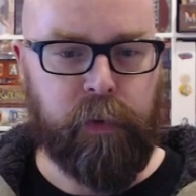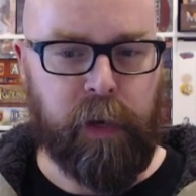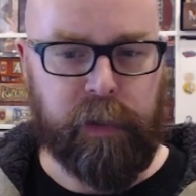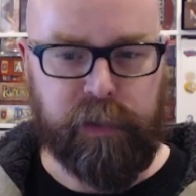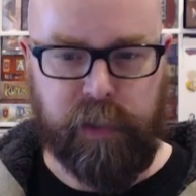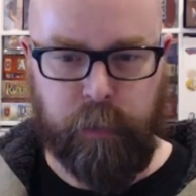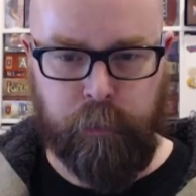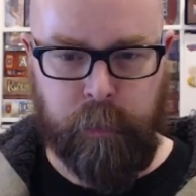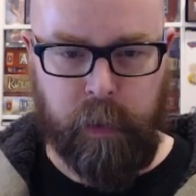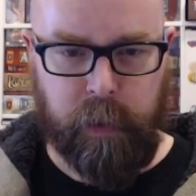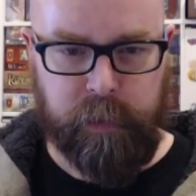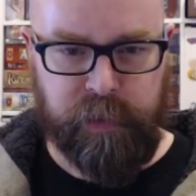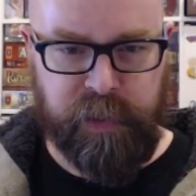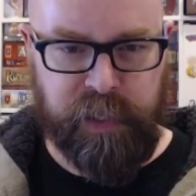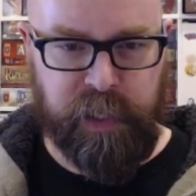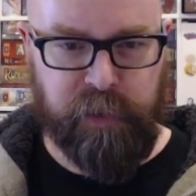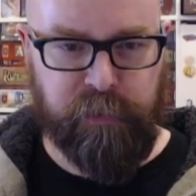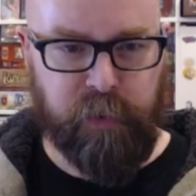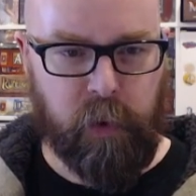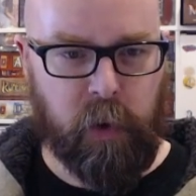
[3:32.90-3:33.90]
some
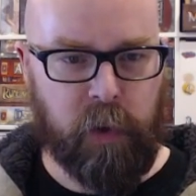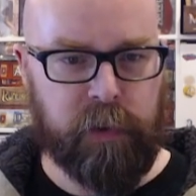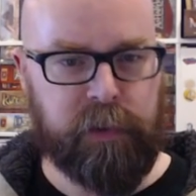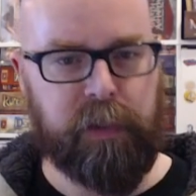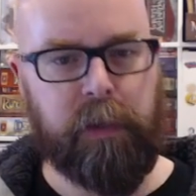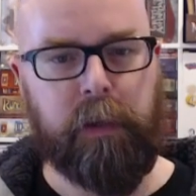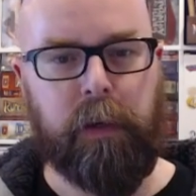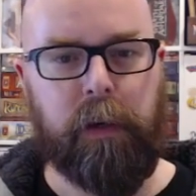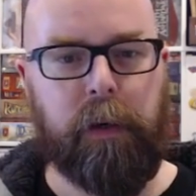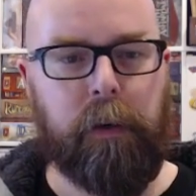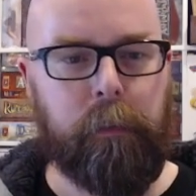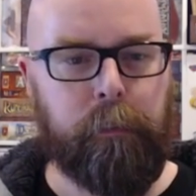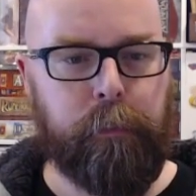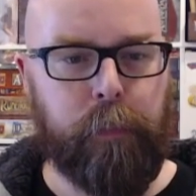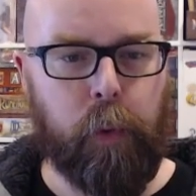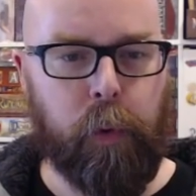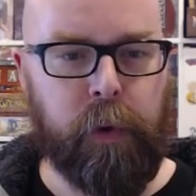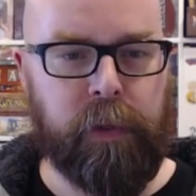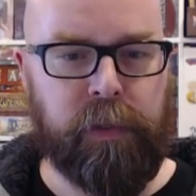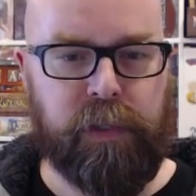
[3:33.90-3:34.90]
default
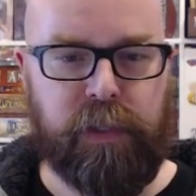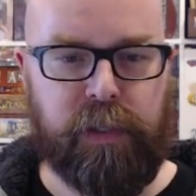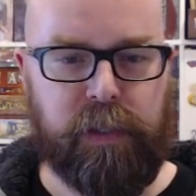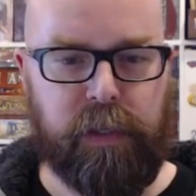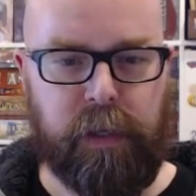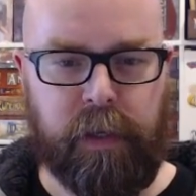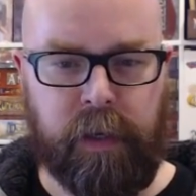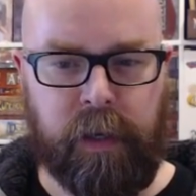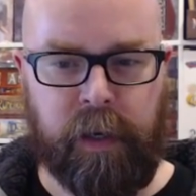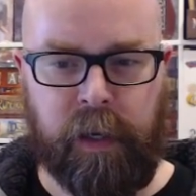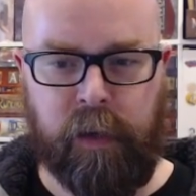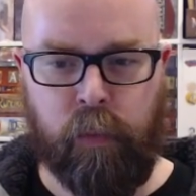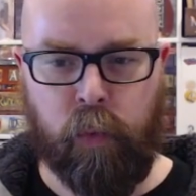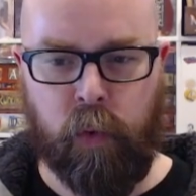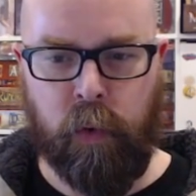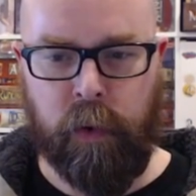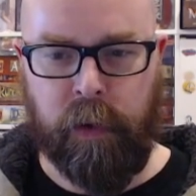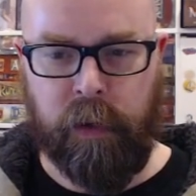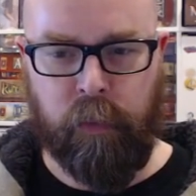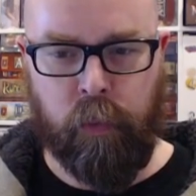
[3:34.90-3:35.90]
points
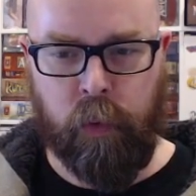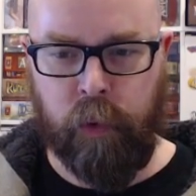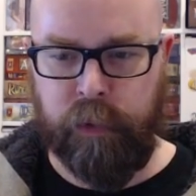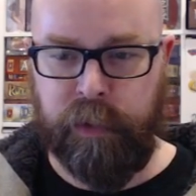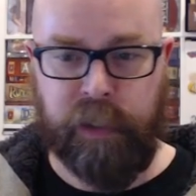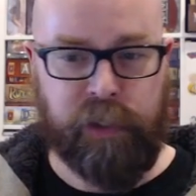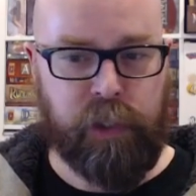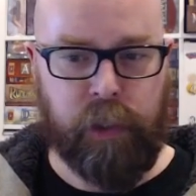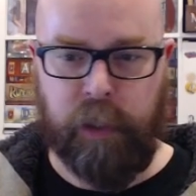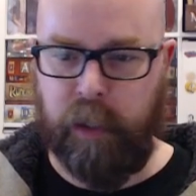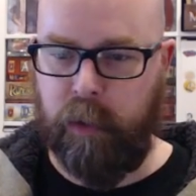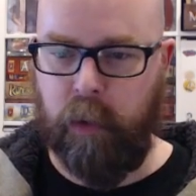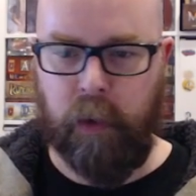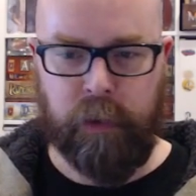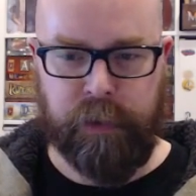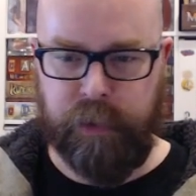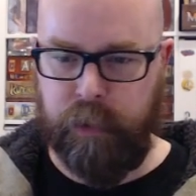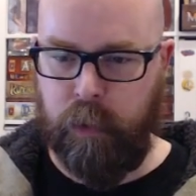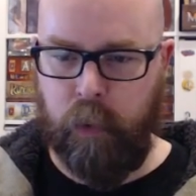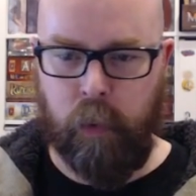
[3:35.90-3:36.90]
awards that you can
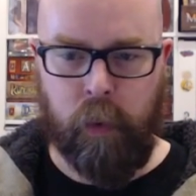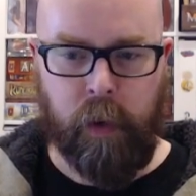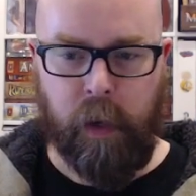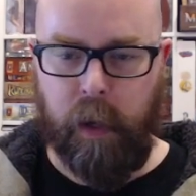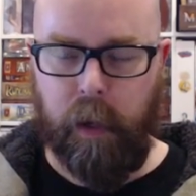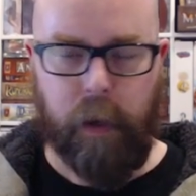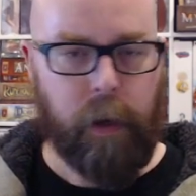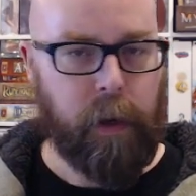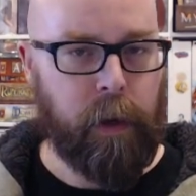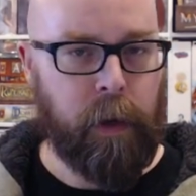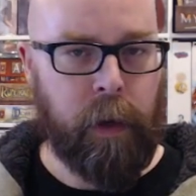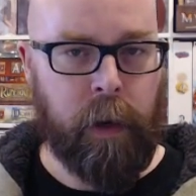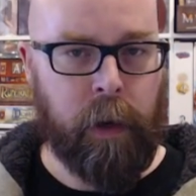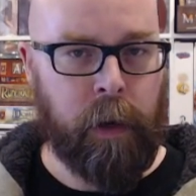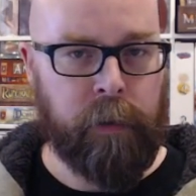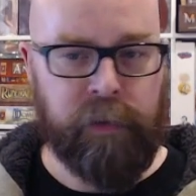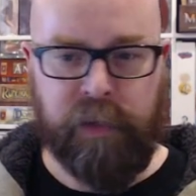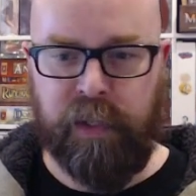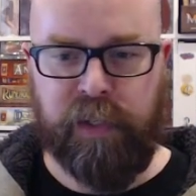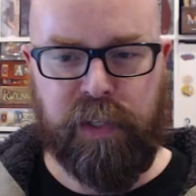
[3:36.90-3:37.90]
also
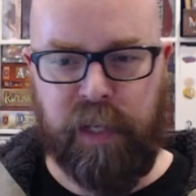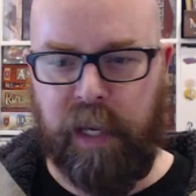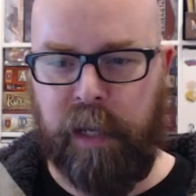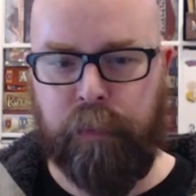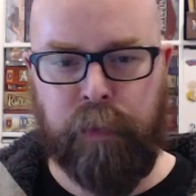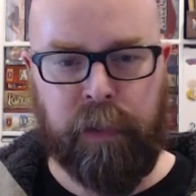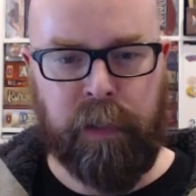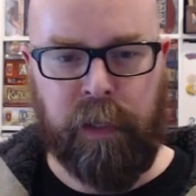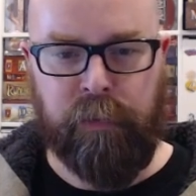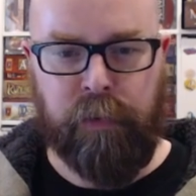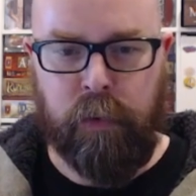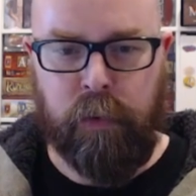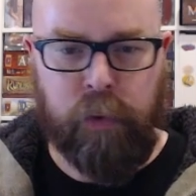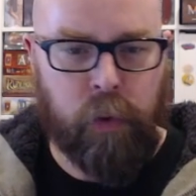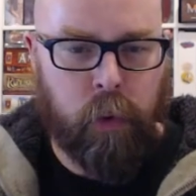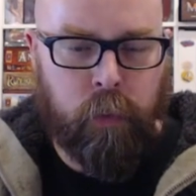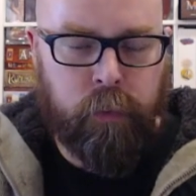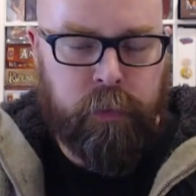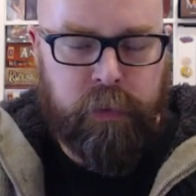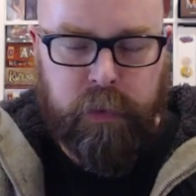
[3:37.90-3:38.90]
disable if you
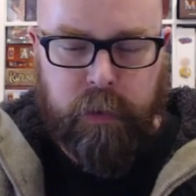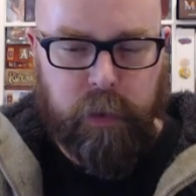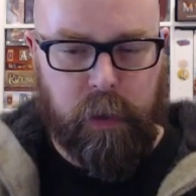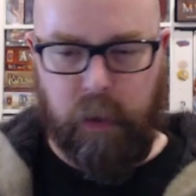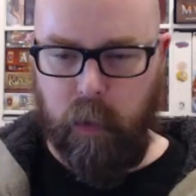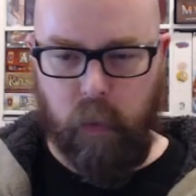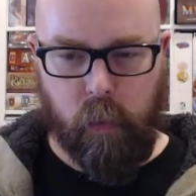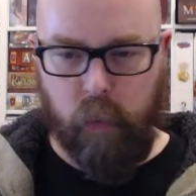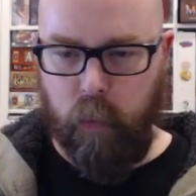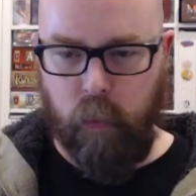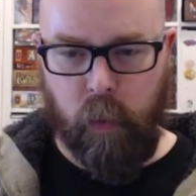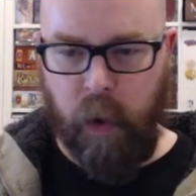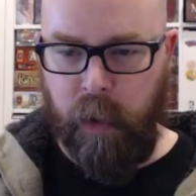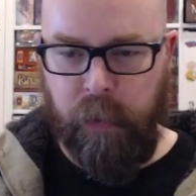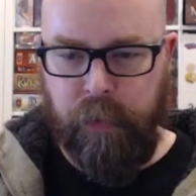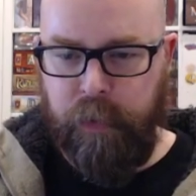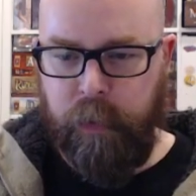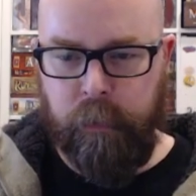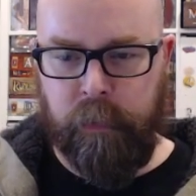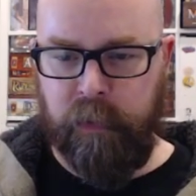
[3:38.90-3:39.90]
don't
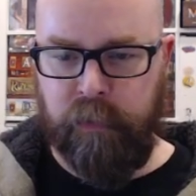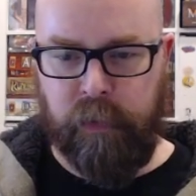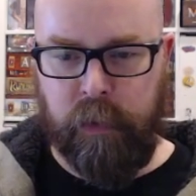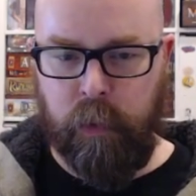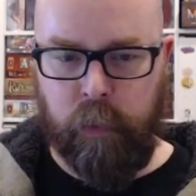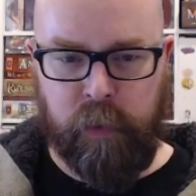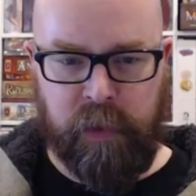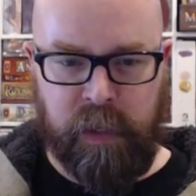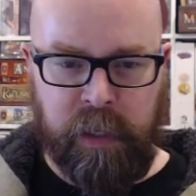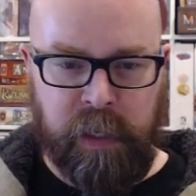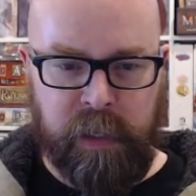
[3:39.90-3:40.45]
want them, if you don't need